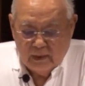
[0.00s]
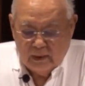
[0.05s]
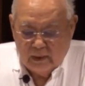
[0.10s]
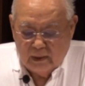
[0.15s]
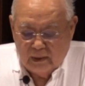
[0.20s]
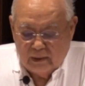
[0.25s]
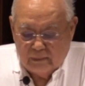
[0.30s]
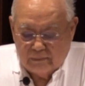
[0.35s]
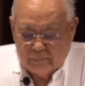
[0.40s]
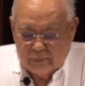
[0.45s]

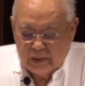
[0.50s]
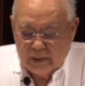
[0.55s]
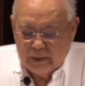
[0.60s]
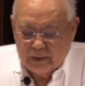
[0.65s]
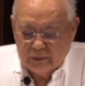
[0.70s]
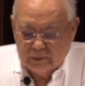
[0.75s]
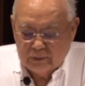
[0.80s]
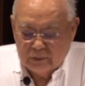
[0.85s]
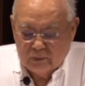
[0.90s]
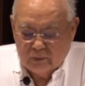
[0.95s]
Um,
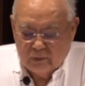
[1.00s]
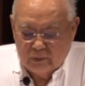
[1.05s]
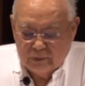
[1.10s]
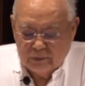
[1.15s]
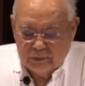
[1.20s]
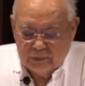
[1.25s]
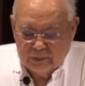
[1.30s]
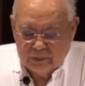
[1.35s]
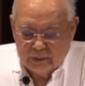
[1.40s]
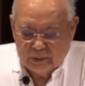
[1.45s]
prior to
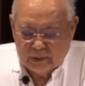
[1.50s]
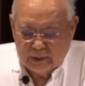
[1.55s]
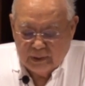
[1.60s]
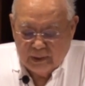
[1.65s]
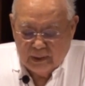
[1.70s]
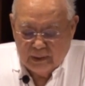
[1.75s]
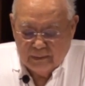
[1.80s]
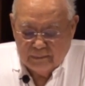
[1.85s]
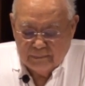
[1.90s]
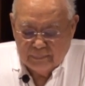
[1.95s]
going to the
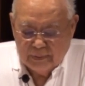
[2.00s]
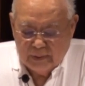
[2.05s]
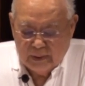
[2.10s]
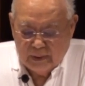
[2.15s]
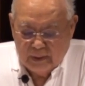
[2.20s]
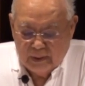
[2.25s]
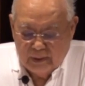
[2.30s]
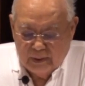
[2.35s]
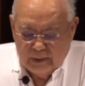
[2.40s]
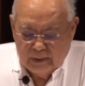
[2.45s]
camp,
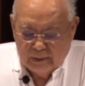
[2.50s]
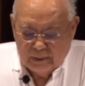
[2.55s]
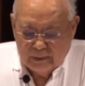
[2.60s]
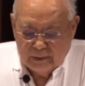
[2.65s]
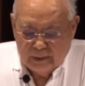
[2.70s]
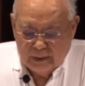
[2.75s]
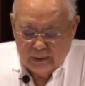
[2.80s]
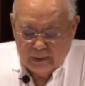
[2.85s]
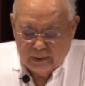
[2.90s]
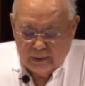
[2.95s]

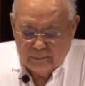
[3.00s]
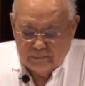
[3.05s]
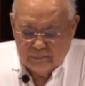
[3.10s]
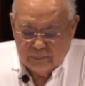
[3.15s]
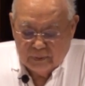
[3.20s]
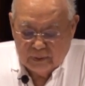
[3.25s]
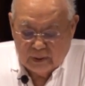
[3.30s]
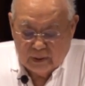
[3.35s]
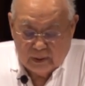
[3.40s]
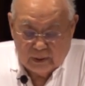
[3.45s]
they
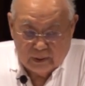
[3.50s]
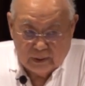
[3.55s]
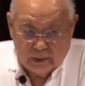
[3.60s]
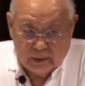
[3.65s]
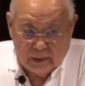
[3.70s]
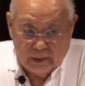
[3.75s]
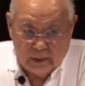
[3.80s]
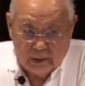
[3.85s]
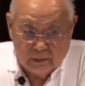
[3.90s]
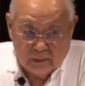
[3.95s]
put on
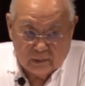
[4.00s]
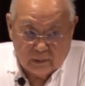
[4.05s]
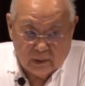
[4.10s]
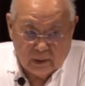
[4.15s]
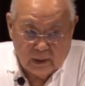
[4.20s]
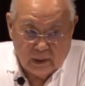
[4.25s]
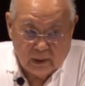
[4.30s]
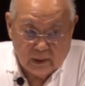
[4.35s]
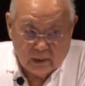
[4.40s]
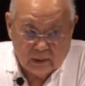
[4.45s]
the 8
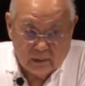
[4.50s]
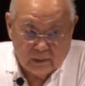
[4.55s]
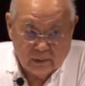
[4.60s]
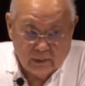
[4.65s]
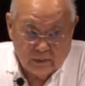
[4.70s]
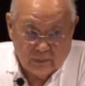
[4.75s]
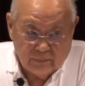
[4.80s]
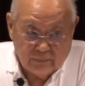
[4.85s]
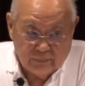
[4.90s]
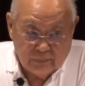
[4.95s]
o'clock
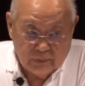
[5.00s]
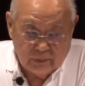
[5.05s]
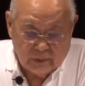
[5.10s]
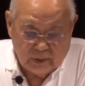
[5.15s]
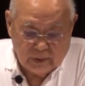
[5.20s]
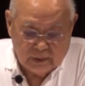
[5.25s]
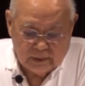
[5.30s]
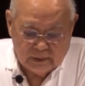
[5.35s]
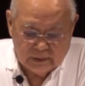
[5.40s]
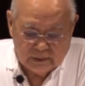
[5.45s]
curfew
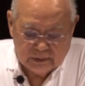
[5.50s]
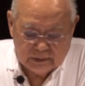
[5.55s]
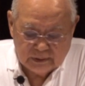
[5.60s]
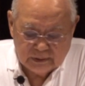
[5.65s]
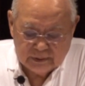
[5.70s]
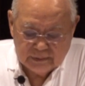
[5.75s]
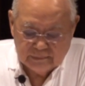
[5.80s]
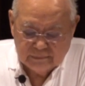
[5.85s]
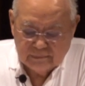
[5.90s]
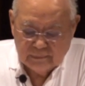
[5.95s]
on
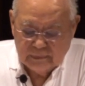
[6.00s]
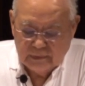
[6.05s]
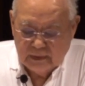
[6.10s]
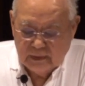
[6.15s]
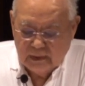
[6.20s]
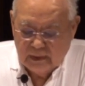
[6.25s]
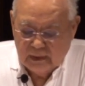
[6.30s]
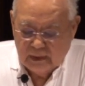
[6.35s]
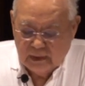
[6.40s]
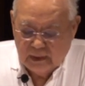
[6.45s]
us,
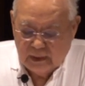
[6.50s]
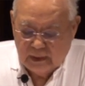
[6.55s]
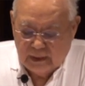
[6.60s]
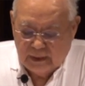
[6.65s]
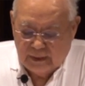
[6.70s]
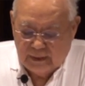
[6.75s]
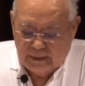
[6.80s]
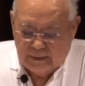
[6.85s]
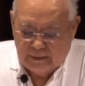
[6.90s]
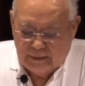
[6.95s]

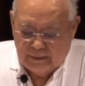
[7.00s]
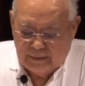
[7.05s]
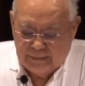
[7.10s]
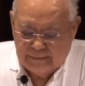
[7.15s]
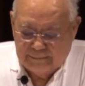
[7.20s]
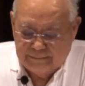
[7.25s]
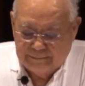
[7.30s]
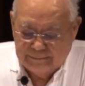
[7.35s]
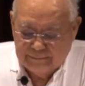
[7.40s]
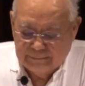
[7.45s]

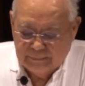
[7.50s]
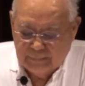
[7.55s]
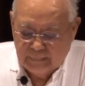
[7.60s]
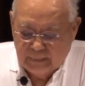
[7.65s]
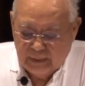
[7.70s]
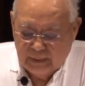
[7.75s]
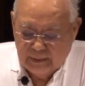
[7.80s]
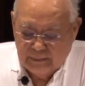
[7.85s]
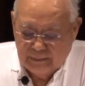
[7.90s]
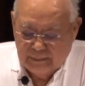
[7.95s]
um,
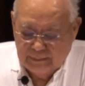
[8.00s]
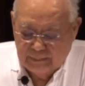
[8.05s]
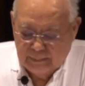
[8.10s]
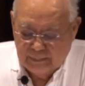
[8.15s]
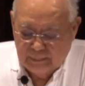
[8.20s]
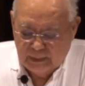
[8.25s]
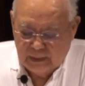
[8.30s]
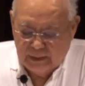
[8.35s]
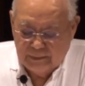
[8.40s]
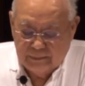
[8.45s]

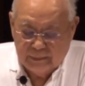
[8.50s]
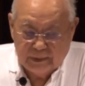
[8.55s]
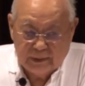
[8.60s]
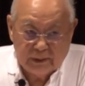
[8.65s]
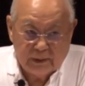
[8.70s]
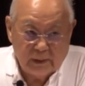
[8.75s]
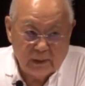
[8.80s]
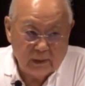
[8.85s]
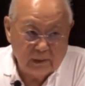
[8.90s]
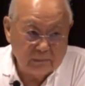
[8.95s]

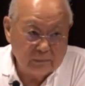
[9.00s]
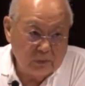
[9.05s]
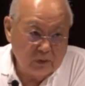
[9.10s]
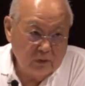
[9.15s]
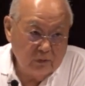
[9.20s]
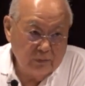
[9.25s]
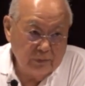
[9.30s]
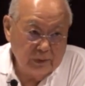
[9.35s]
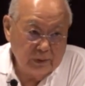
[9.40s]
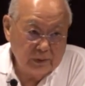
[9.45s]
limited our
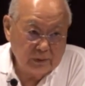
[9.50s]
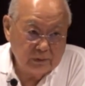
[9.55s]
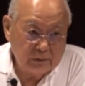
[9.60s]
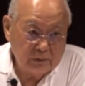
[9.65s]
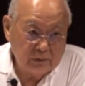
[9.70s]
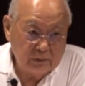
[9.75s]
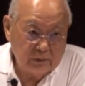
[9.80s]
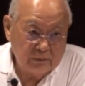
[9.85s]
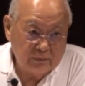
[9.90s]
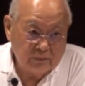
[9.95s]
movement
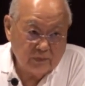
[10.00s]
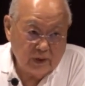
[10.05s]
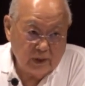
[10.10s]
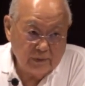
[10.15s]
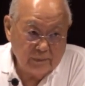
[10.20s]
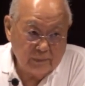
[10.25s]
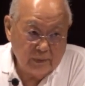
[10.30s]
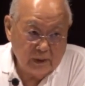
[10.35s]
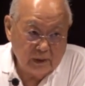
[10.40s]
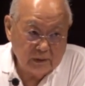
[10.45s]
to
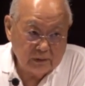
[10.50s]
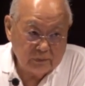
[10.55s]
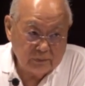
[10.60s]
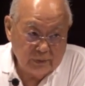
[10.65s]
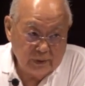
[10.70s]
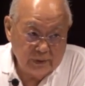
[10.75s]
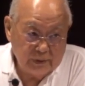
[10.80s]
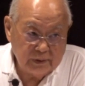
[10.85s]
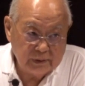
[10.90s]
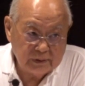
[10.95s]
five miles
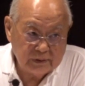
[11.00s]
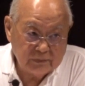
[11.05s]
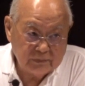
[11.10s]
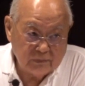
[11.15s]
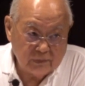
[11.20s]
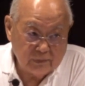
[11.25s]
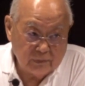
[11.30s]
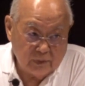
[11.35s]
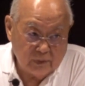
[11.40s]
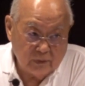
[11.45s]
radius
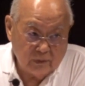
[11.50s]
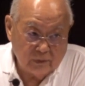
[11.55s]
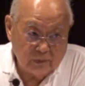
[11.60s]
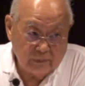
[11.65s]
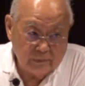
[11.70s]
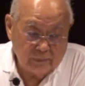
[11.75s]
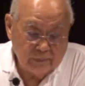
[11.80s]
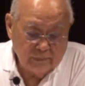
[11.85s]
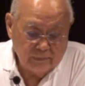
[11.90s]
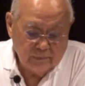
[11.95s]
from
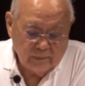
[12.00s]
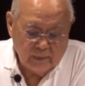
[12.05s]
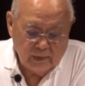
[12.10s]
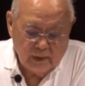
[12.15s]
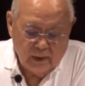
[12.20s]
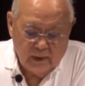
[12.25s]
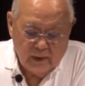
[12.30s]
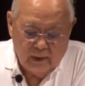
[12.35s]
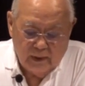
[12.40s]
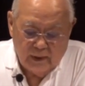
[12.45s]
home,
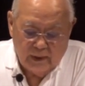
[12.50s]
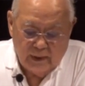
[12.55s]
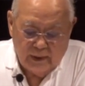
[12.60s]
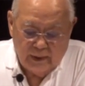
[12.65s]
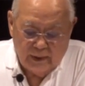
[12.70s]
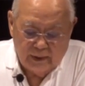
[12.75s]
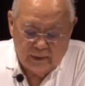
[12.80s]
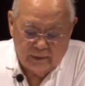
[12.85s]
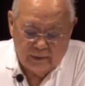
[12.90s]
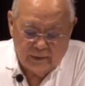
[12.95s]

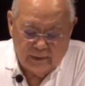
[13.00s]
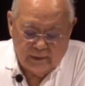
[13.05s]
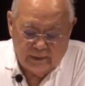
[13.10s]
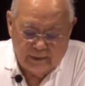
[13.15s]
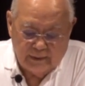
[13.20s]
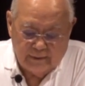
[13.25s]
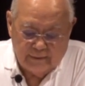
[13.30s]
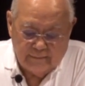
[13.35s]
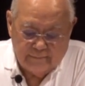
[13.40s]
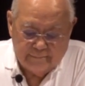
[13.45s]
and
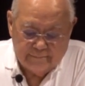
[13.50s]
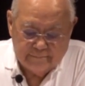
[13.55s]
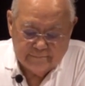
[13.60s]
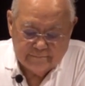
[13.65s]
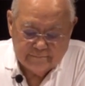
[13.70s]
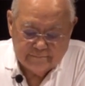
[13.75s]
um,